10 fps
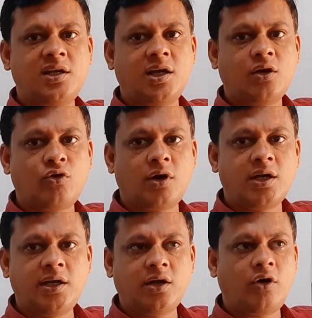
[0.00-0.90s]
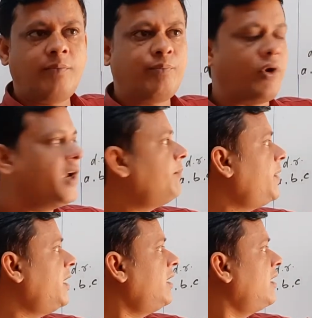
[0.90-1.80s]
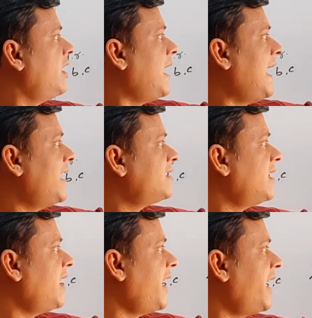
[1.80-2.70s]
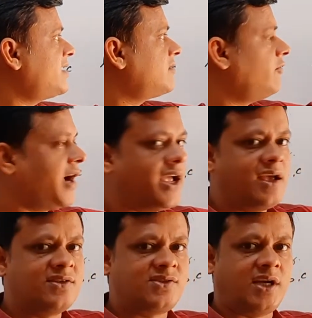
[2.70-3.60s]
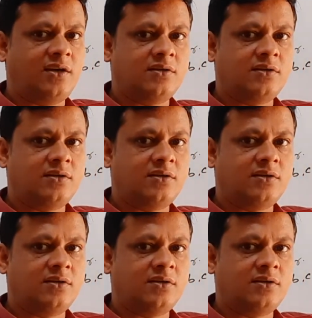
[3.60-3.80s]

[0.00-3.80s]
here coordinate of point P as x, y, z.